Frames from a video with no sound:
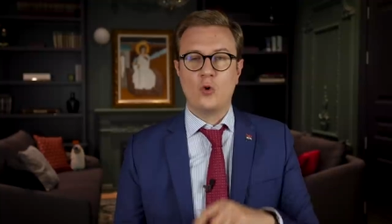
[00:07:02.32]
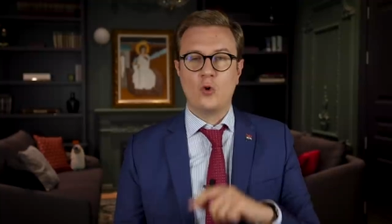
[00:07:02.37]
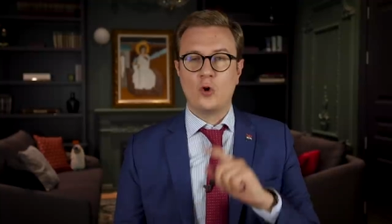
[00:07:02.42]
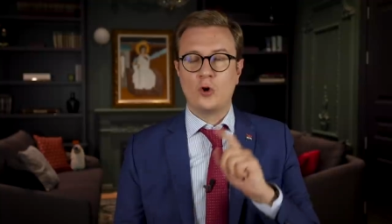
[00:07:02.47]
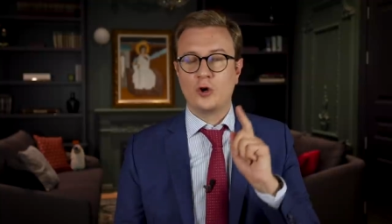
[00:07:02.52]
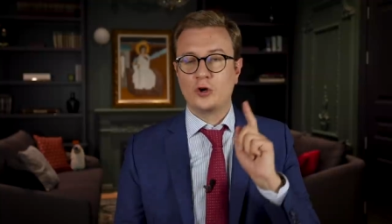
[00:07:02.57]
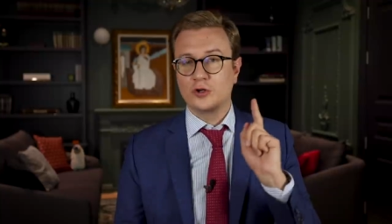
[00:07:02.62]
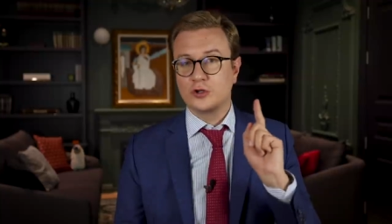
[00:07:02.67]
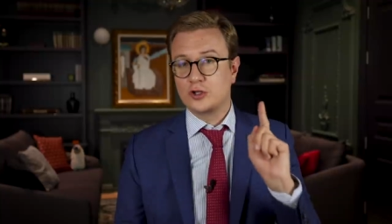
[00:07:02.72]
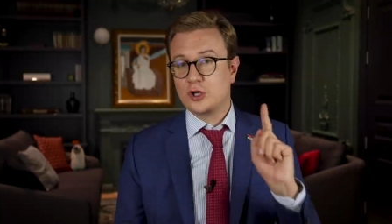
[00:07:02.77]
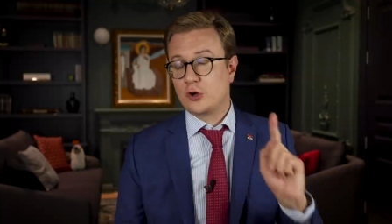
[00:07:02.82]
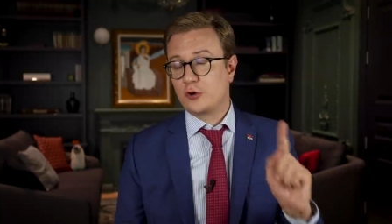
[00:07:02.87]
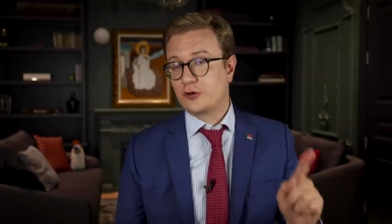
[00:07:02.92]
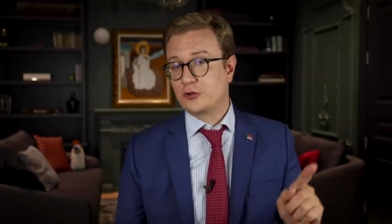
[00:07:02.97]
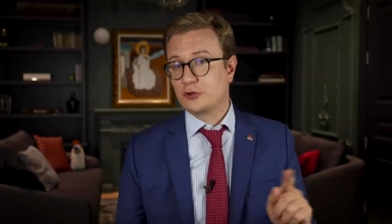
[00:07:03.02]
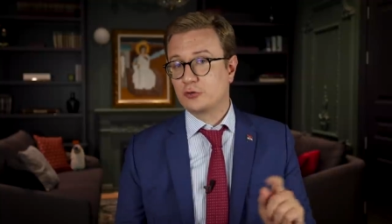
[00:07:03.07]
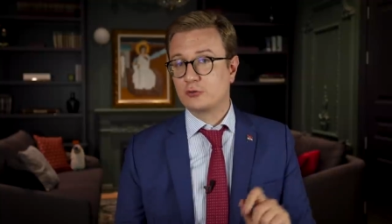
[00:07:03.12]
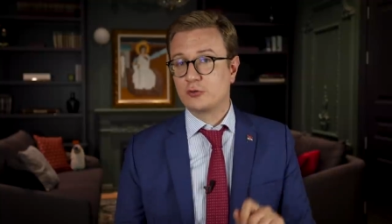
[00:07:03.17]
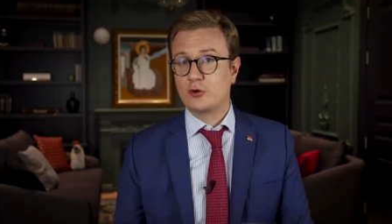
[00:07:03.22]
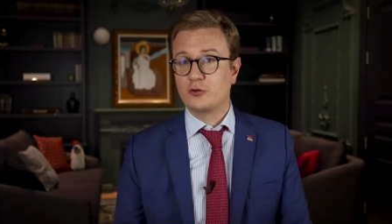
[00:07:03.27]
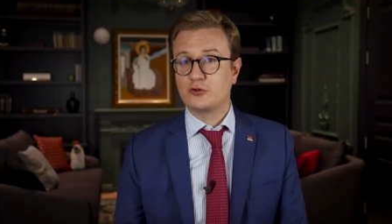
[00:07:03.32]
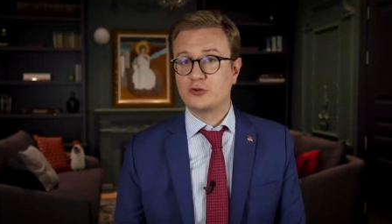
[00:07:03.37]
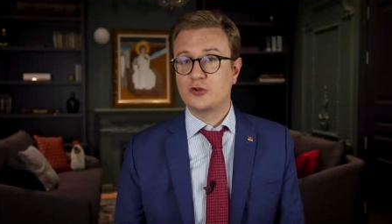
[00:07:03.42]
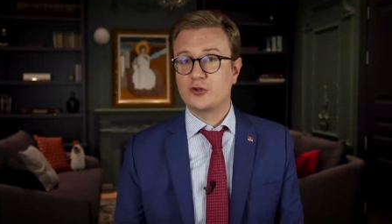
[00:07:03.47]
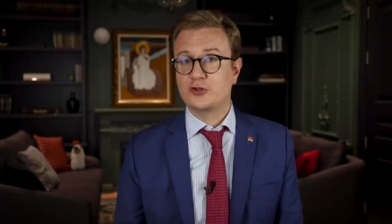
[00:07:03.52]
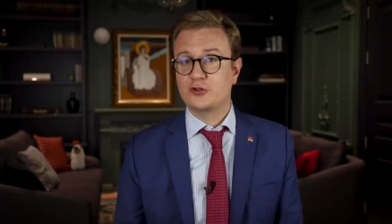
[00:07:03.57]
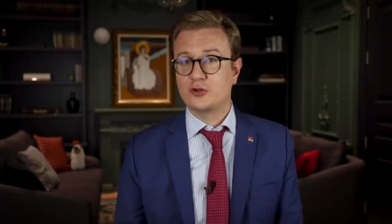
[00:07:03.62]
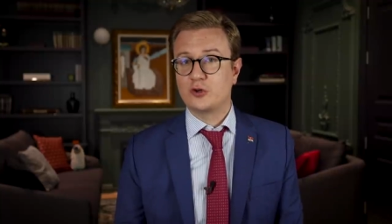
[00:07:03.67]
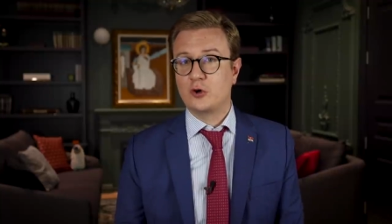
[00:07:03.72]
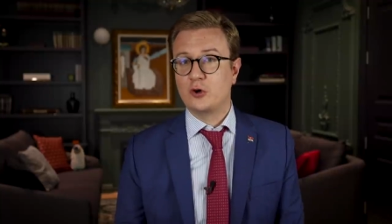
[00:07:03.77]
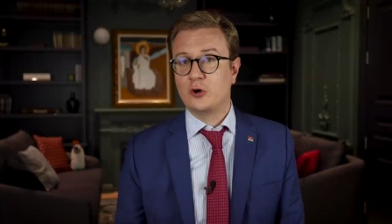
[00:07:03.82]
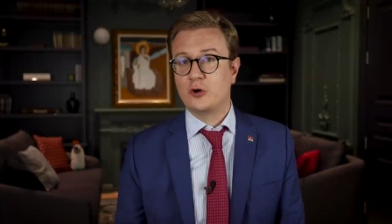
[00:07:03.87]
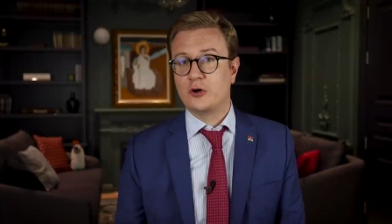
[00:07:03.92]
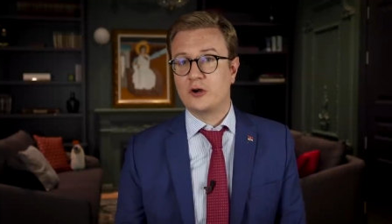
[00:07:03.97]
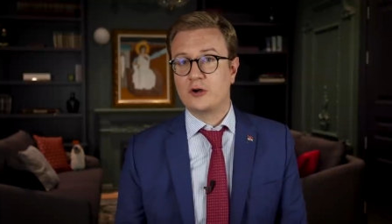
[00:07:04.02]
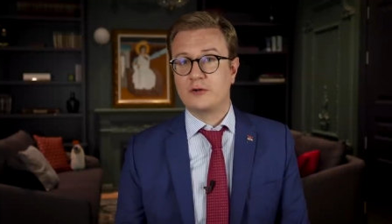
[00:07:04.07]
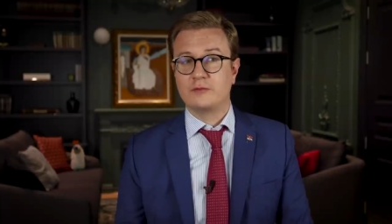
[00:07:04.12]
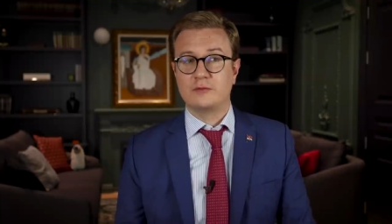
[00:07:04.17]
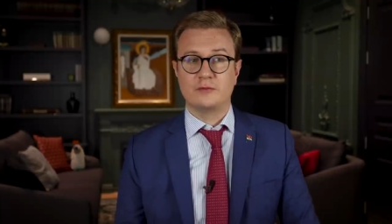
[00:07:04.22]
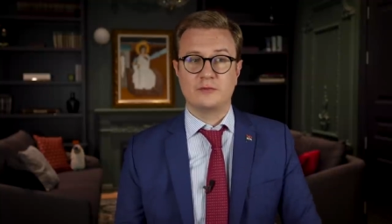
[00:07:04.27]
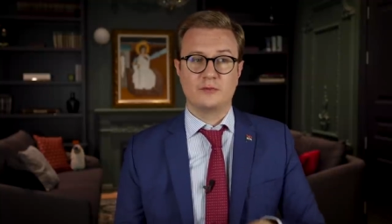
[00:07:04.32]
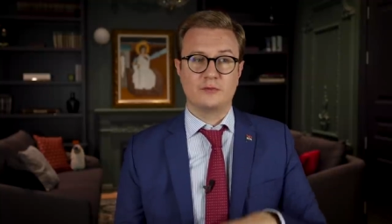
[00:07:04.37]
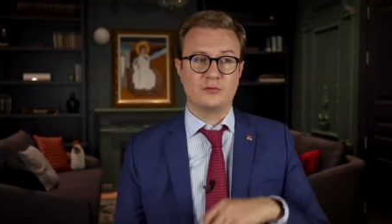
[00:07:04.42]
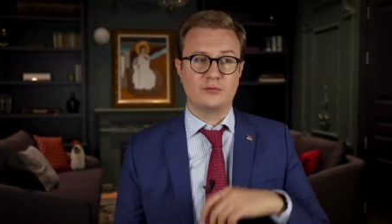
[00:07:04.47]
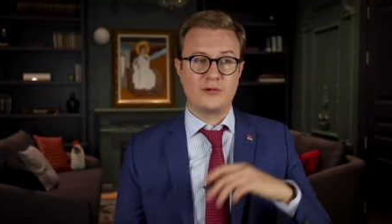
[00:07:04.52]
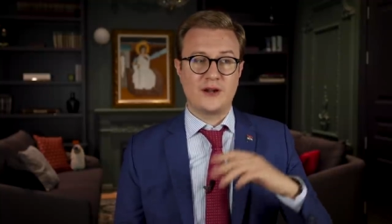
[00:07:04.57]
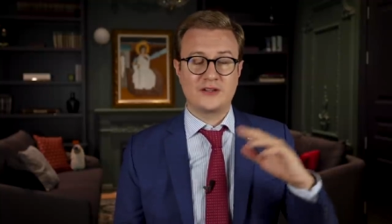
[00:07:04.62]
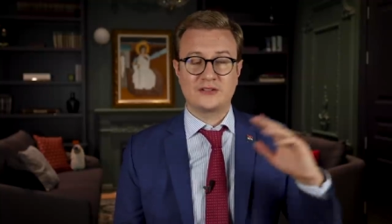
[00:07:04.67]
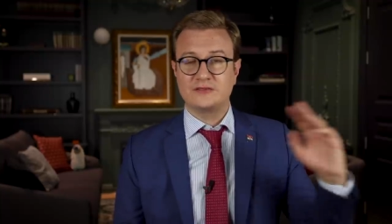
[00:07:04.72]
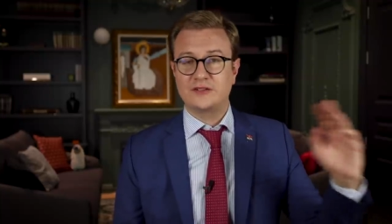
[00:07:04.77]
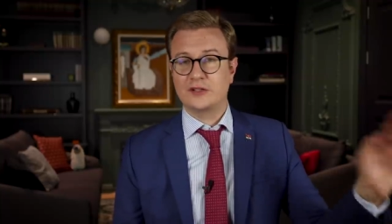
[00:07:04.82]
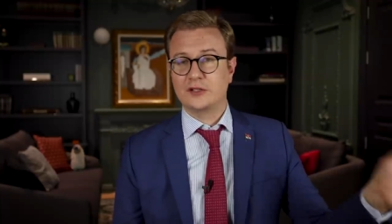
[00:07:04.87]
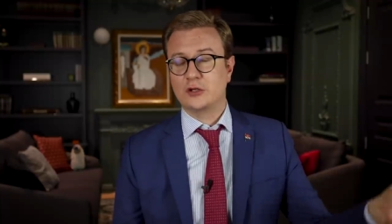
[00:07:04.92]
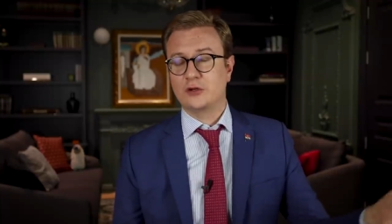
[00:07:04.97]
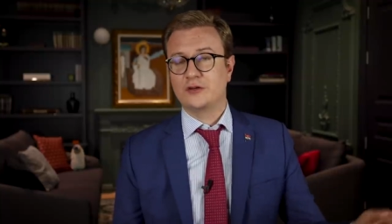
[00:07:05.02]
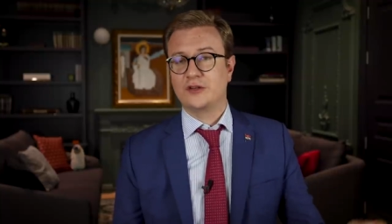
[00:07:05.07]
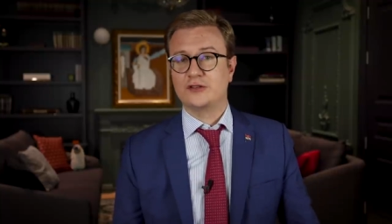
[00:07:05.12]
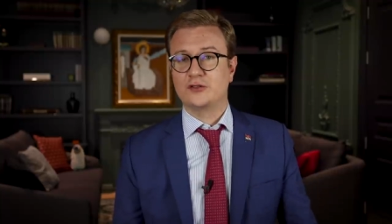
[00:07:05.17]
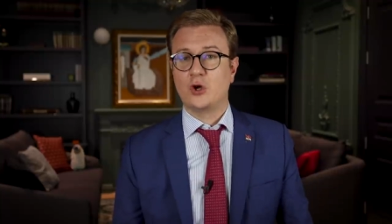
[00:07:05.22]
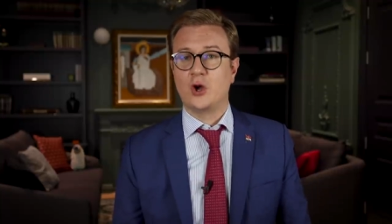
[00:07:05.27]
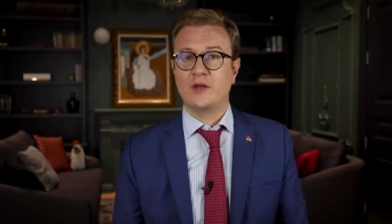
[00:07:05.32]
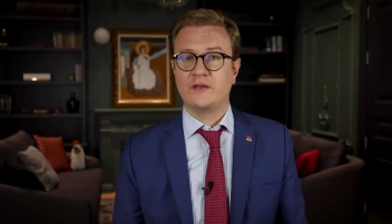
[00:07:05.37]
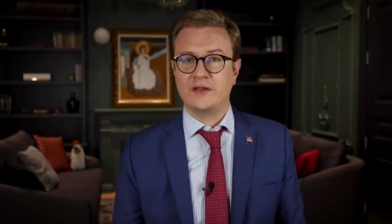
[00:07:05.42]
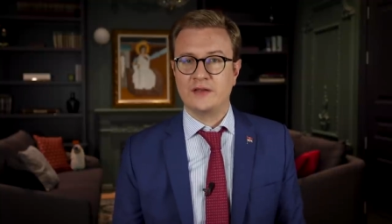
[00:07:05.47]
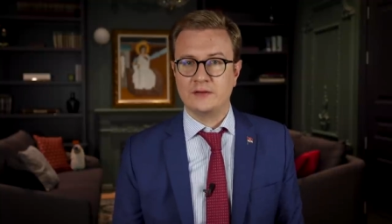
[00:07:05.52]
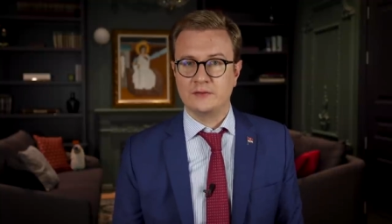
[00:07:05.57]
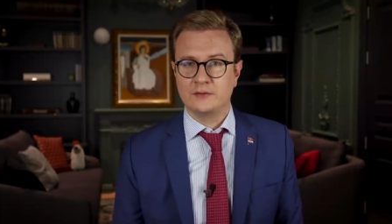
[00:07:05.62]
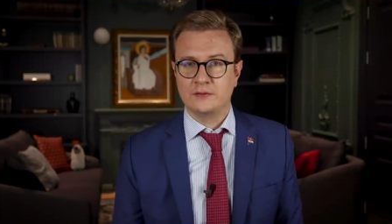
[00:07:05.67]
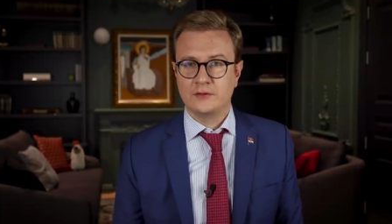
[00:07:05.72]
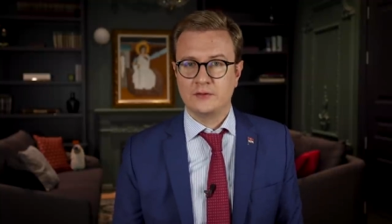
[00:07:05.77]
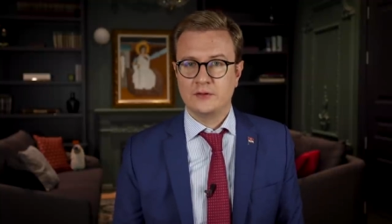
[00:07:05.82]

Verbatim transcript: or go to the grocery store or practically to go to the toilet?